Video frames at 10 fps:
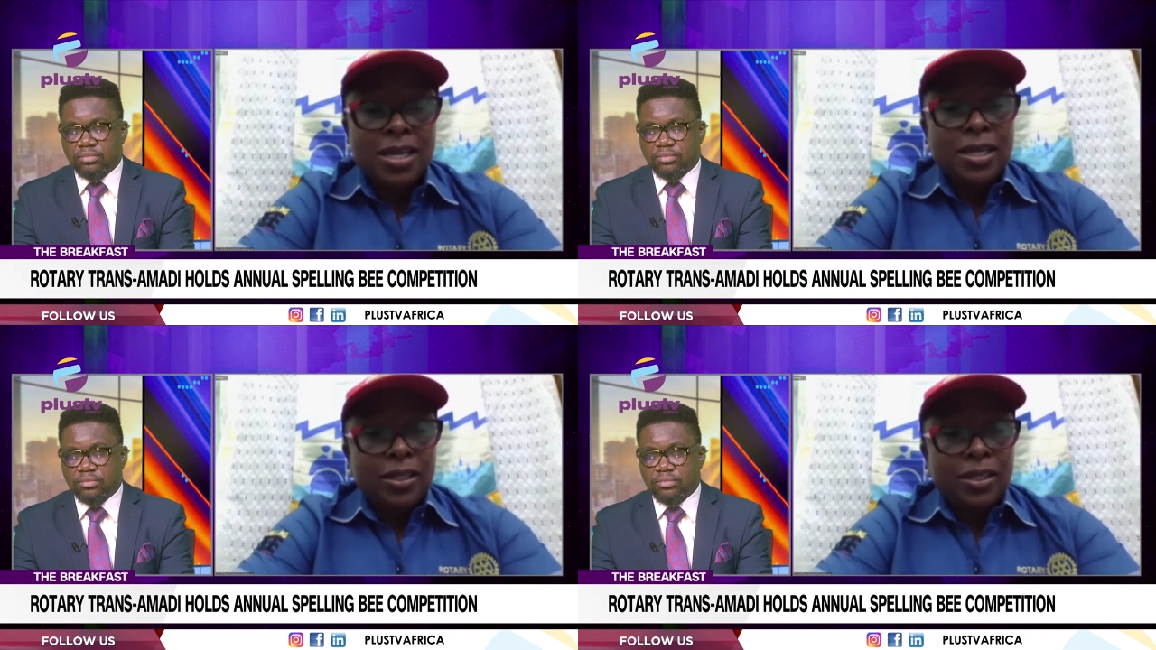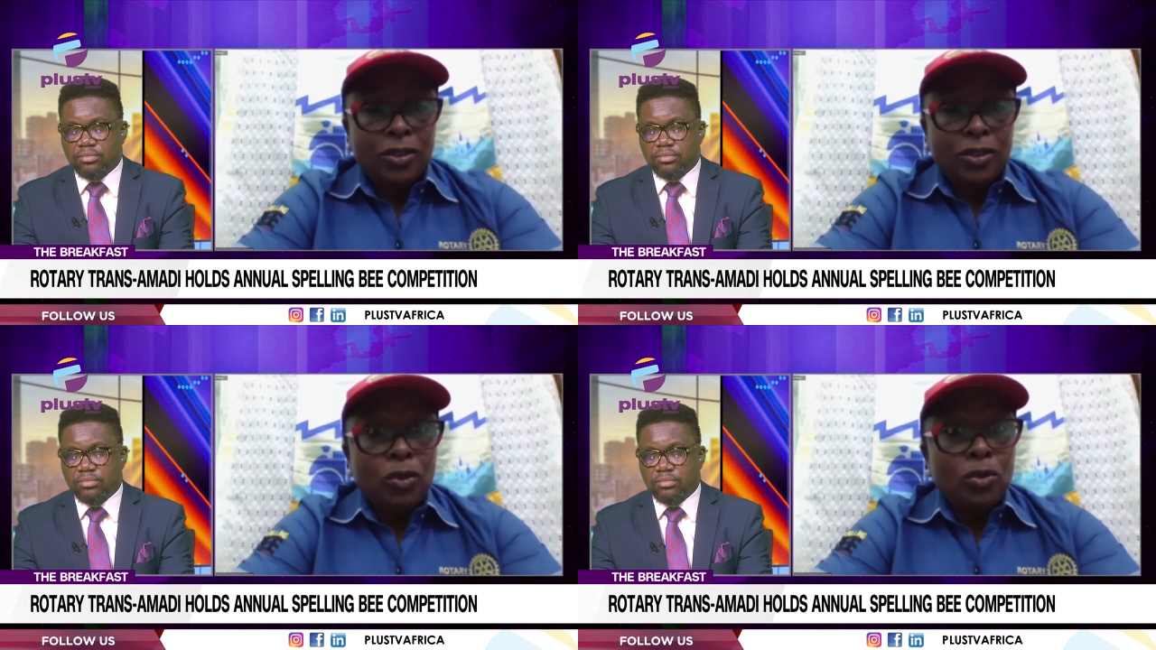Speaker 1: to
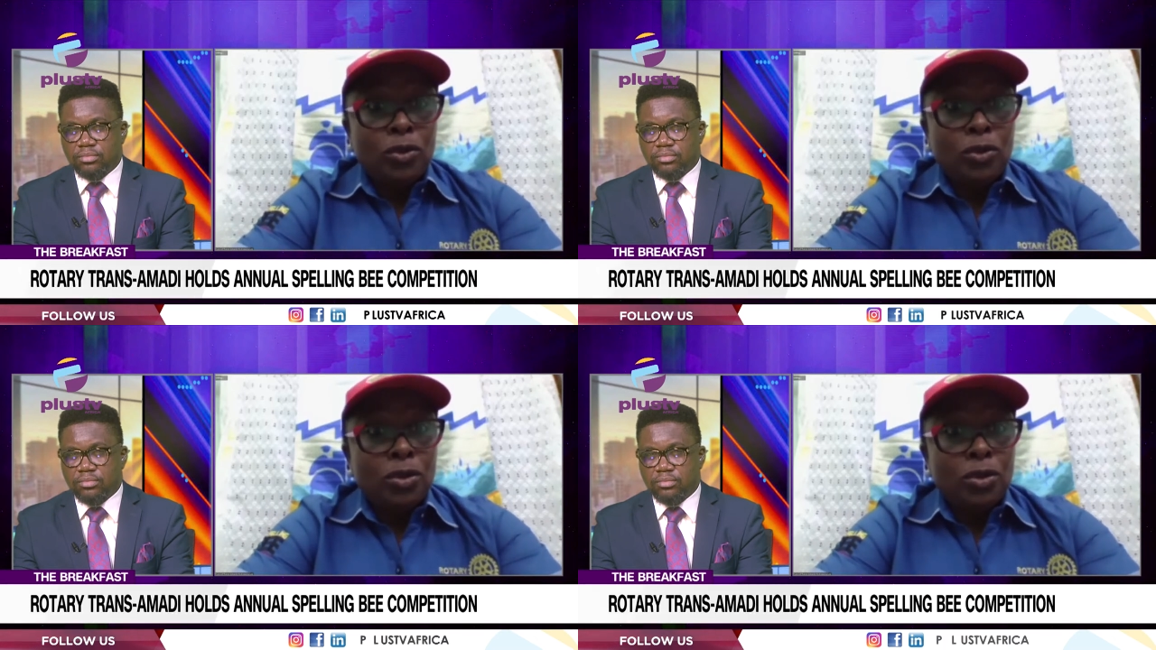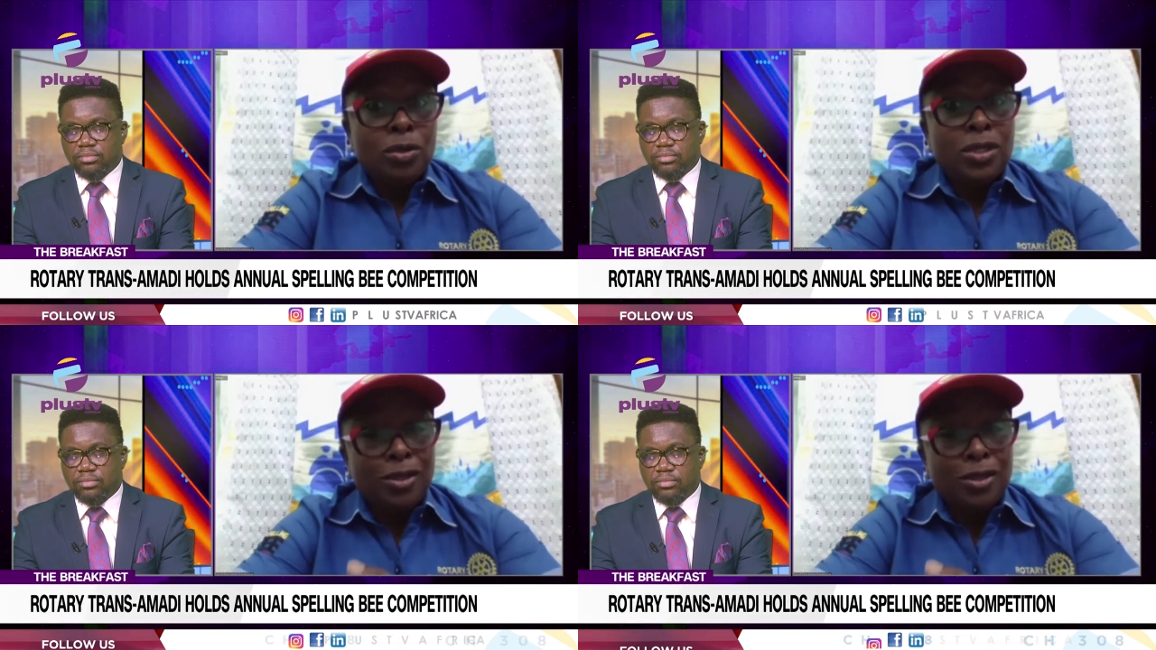do the
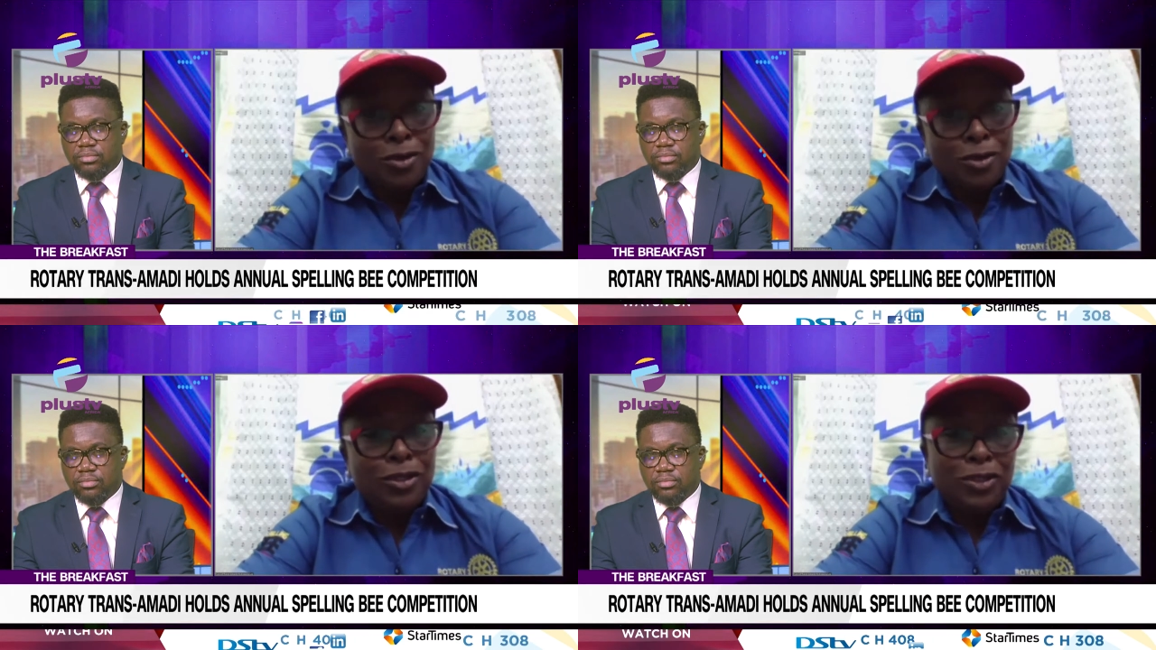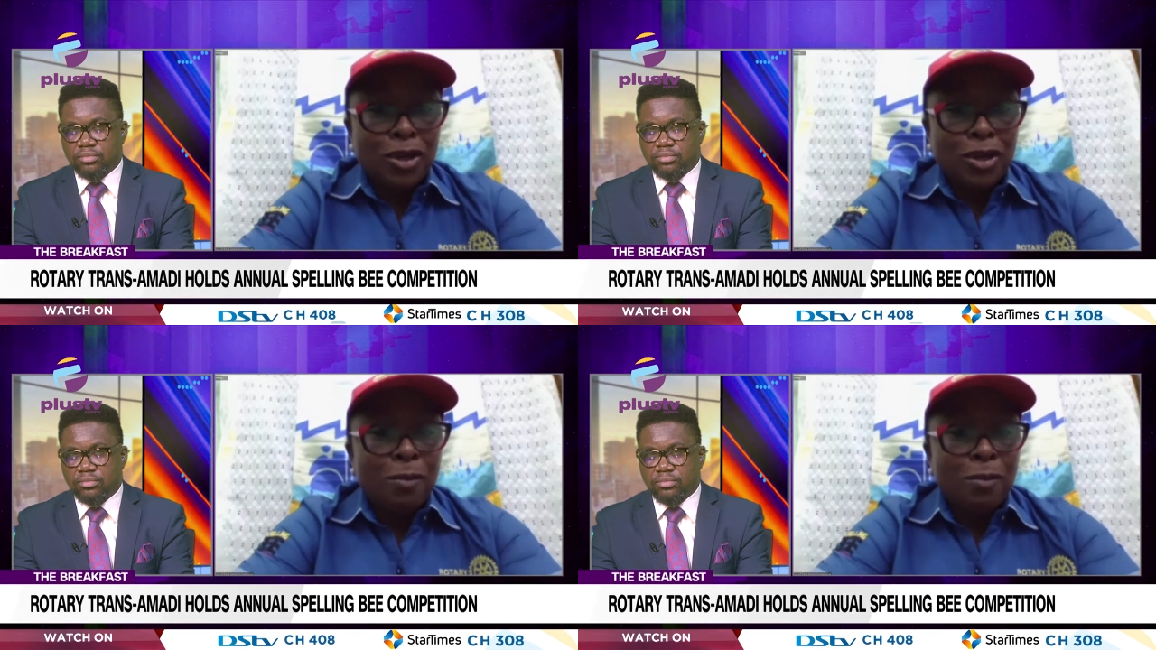good job